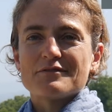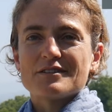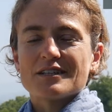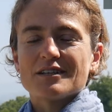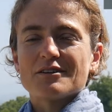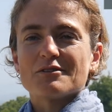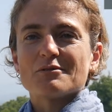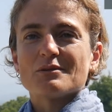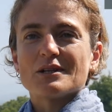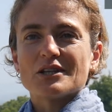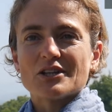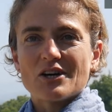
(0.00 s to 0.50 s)
to
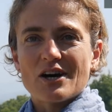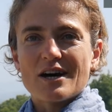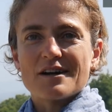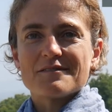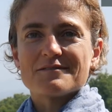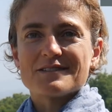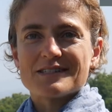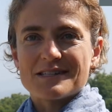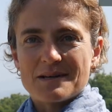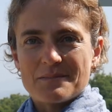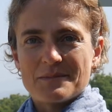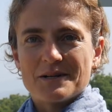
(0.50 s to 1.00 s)
go to a lot of
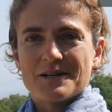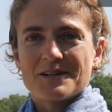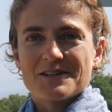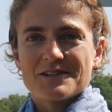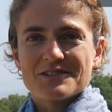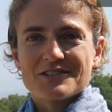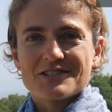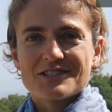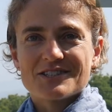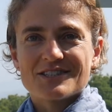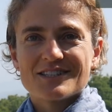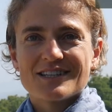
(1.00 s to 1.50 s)

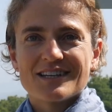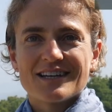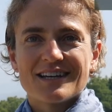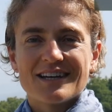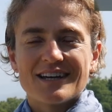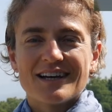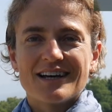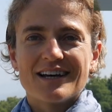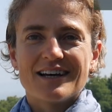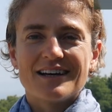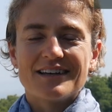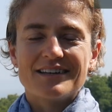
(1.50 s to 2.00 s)
seminars.
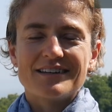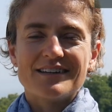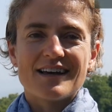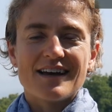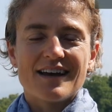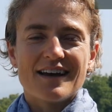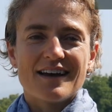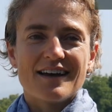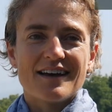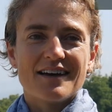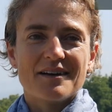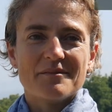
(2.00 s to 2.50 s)

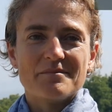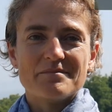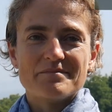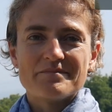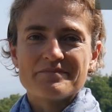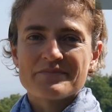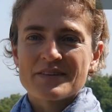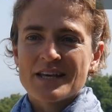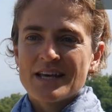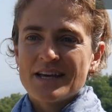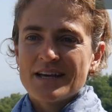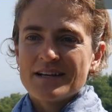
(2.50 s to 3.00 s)
And
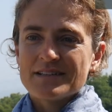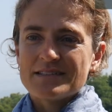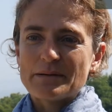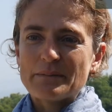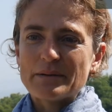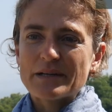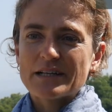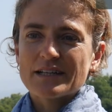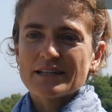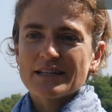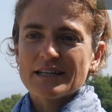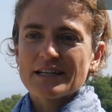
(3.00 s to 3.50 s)

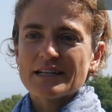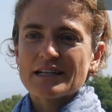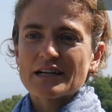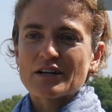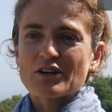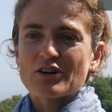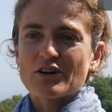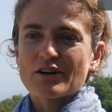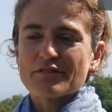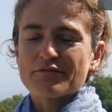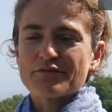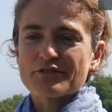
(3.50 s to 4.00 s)
typically in a
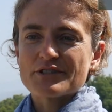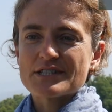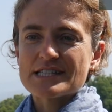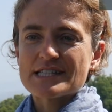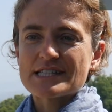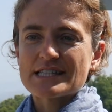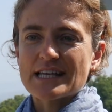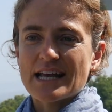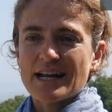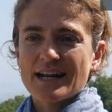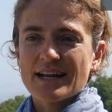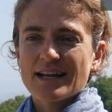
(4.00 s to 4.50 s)
conference
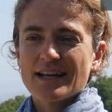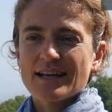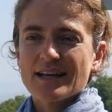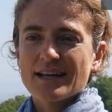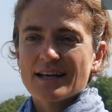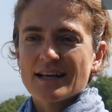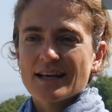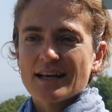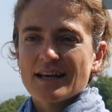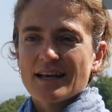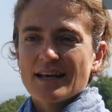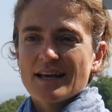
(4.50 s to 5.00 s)
setting,
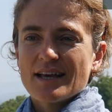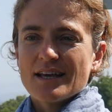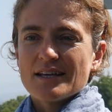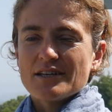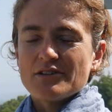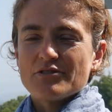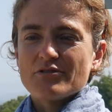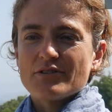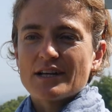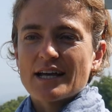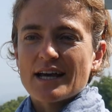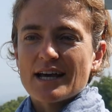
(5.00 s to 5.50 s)

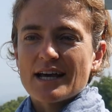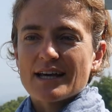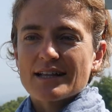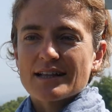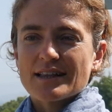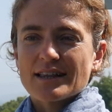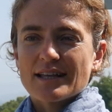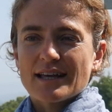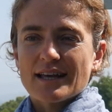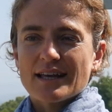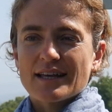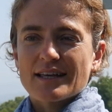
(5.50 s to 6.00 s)
you get
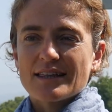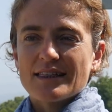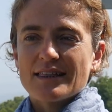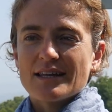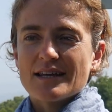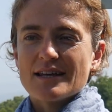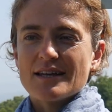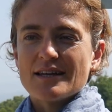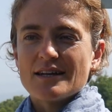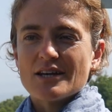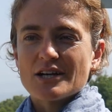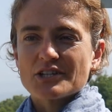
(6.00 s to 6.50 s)
like the
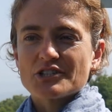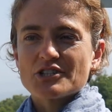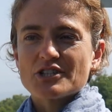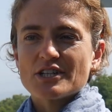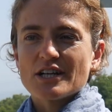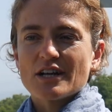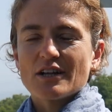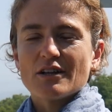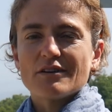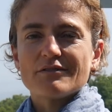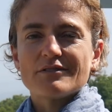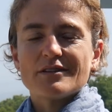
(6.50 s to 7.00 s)

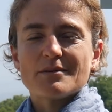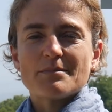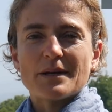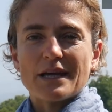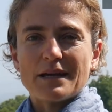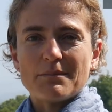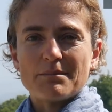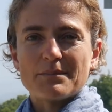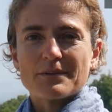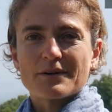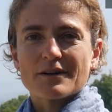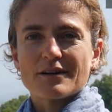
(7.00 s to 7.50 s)
nutshell of the
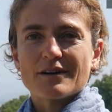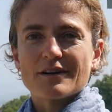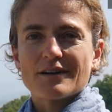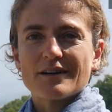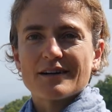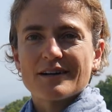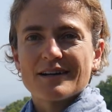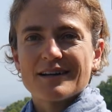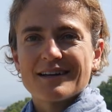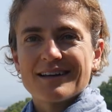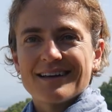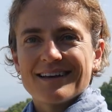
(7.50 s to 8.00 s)
paper
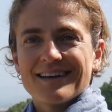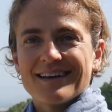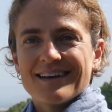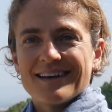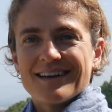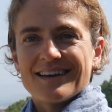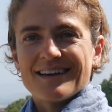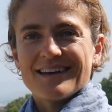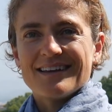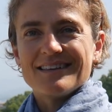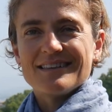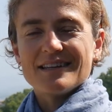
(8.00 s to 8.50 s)

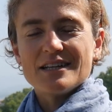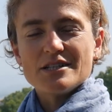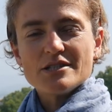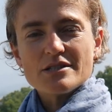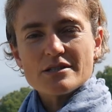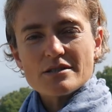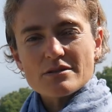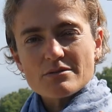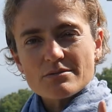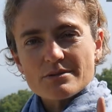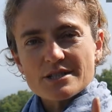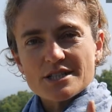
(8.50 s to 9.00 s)
and the
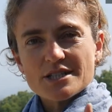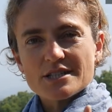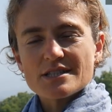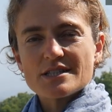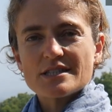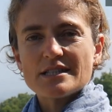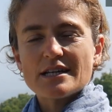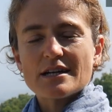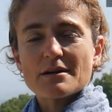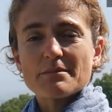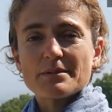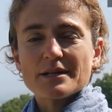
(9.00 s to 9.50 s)
intuitions
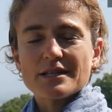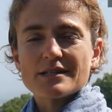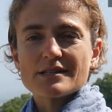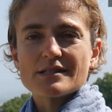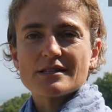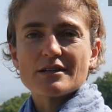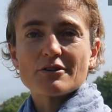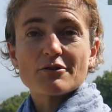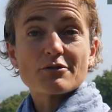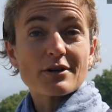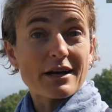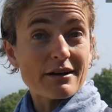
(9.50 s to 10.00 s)
there because
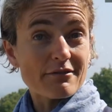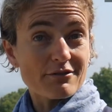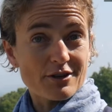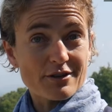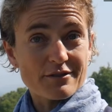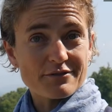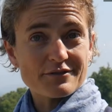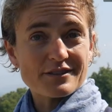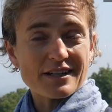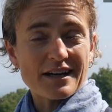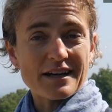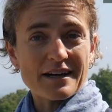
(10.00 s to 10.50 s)
they don't have a lot
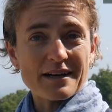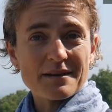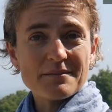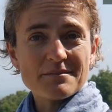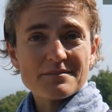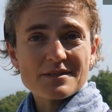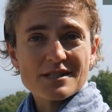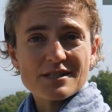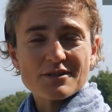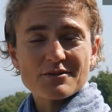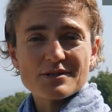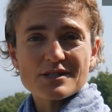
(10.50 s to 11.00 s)
of time.
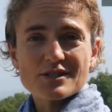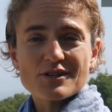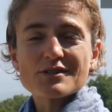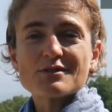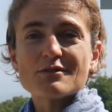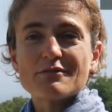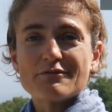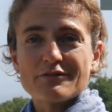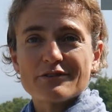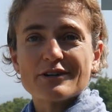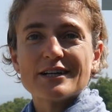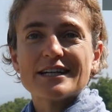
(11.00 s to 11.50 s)
So it's
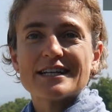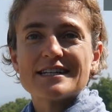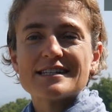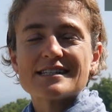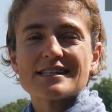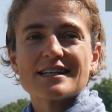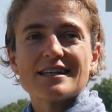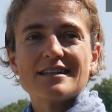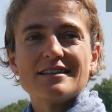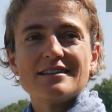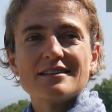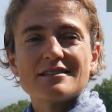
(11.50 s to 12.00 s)
also a very nice
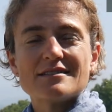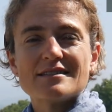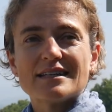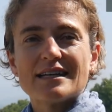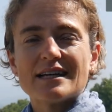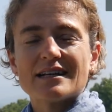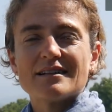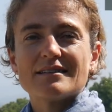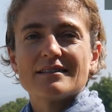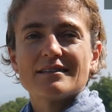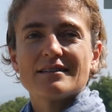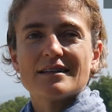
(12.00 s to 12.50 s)
idea to
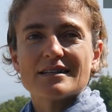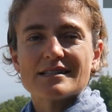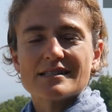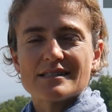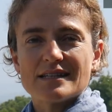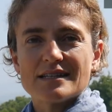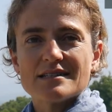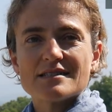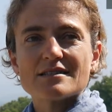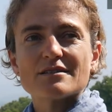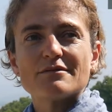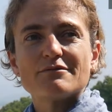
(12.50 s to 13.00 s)
get a
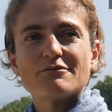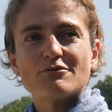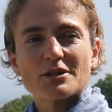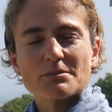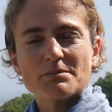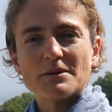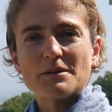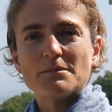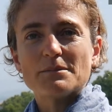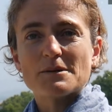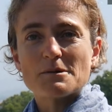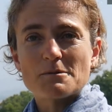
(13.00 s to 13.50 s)
sense of what
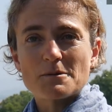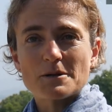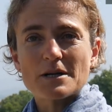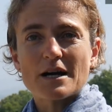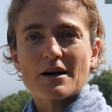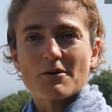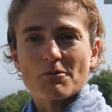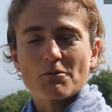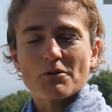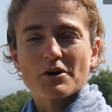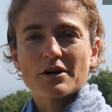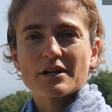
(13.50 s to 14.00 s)
people
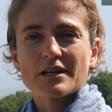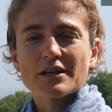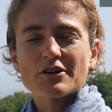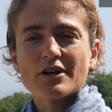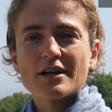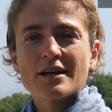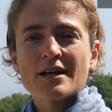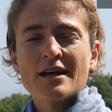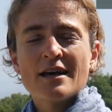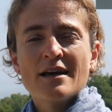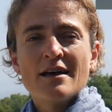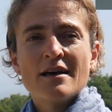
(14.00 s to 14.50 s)
are working
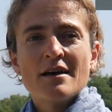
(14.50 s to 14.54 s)
on.